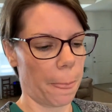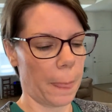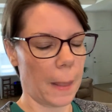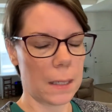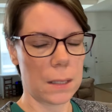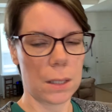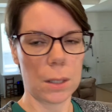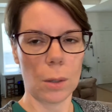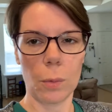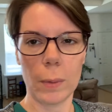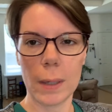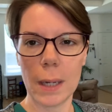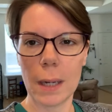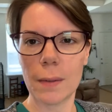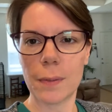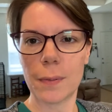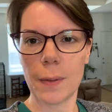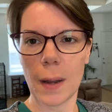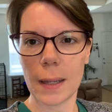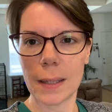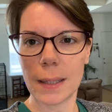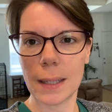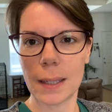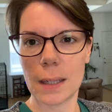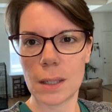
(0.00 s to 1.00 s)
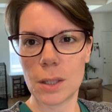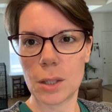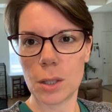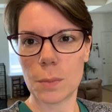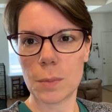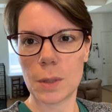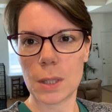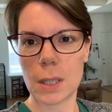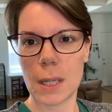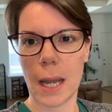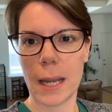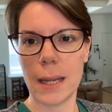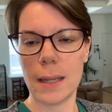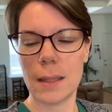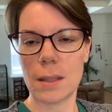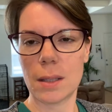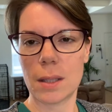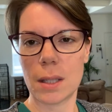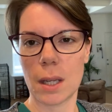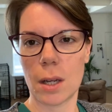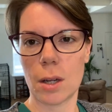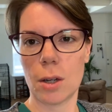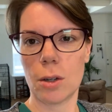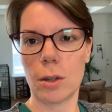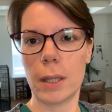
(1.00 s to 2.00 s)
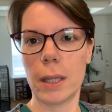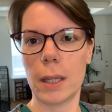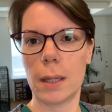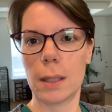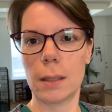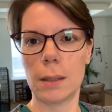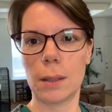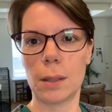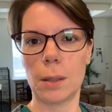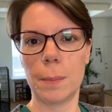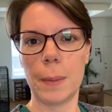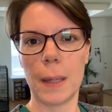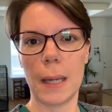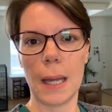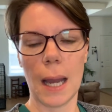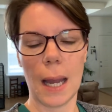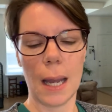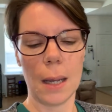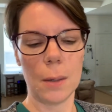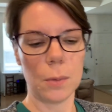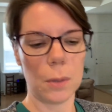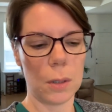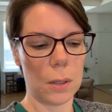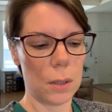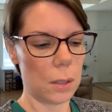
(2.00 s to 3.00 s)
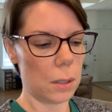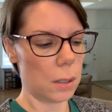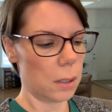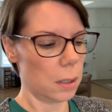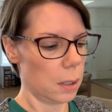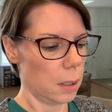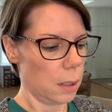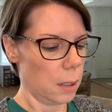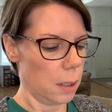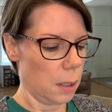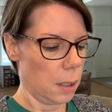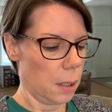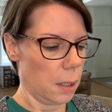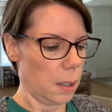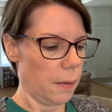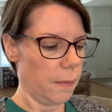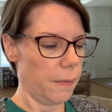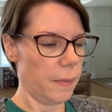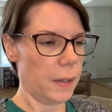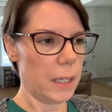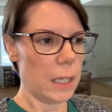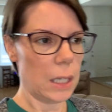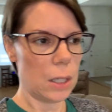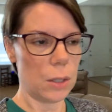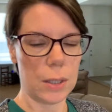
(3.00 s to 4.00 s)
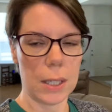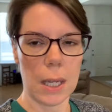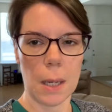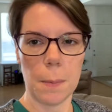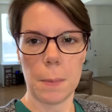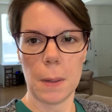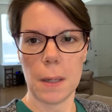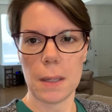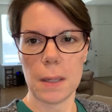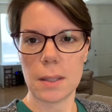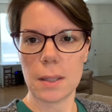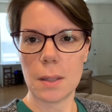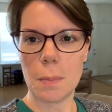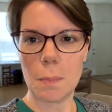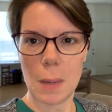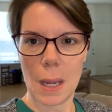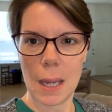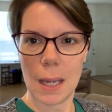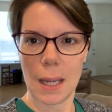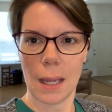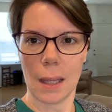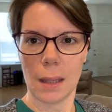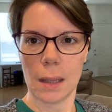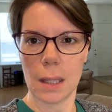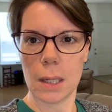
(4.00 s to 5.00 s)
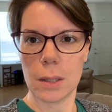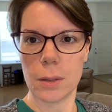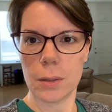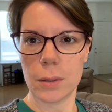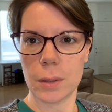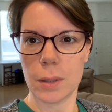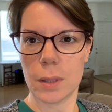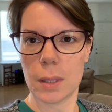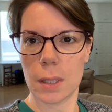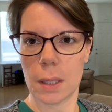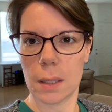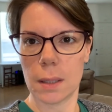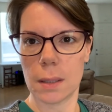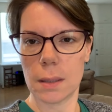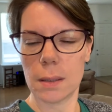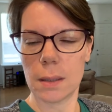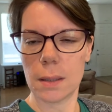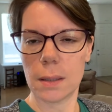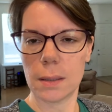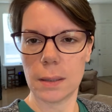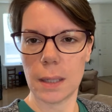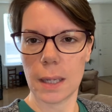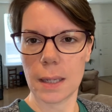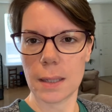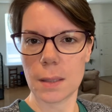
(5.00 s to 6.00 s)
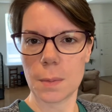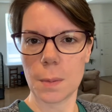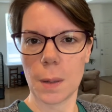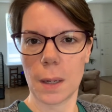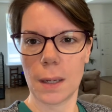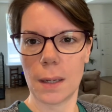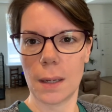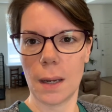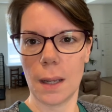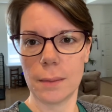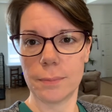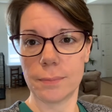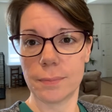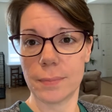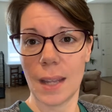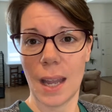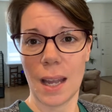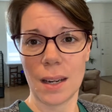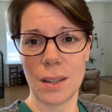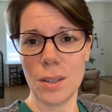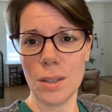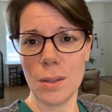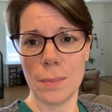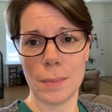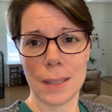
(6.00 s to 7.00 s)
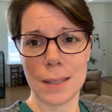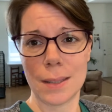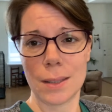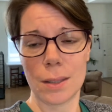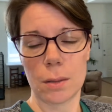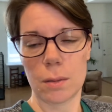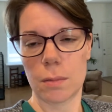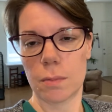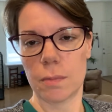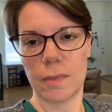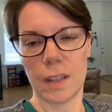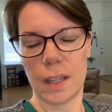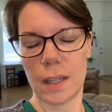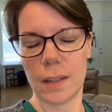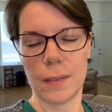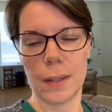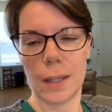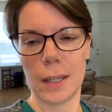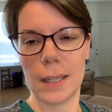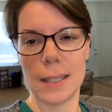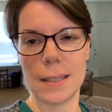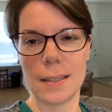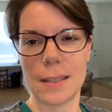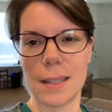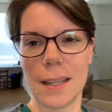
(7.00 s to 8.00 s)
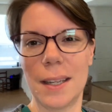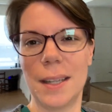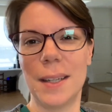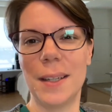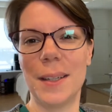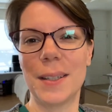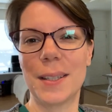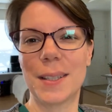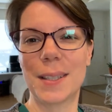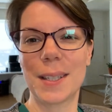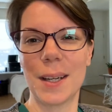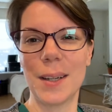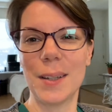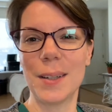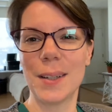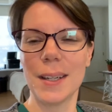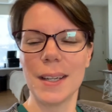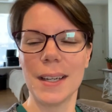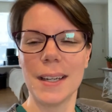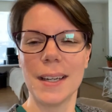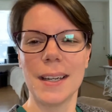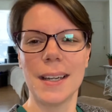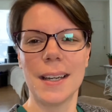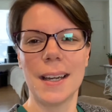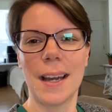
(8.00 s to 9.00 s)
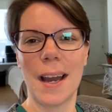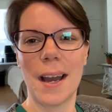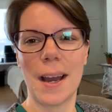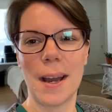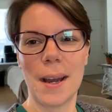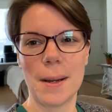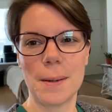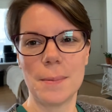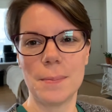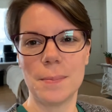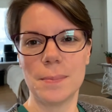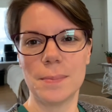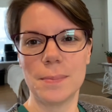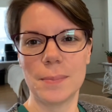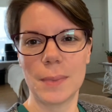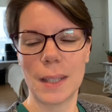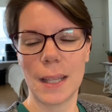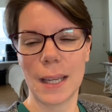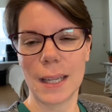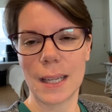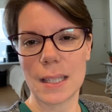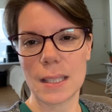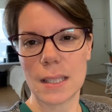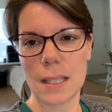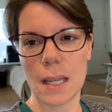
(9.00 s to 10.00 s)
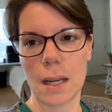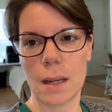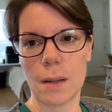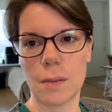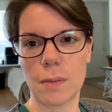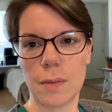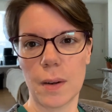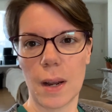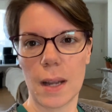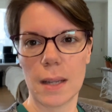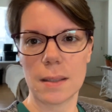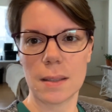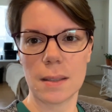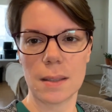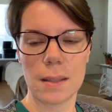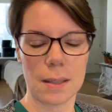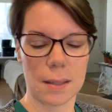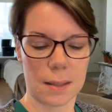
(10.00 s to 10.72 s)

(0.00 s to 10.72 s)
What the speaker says: so we are finally gonna do them tonight. So here in a little bit, I will videotape us making those and explain how to do them. It's very, very easy. So, but like I said, a friend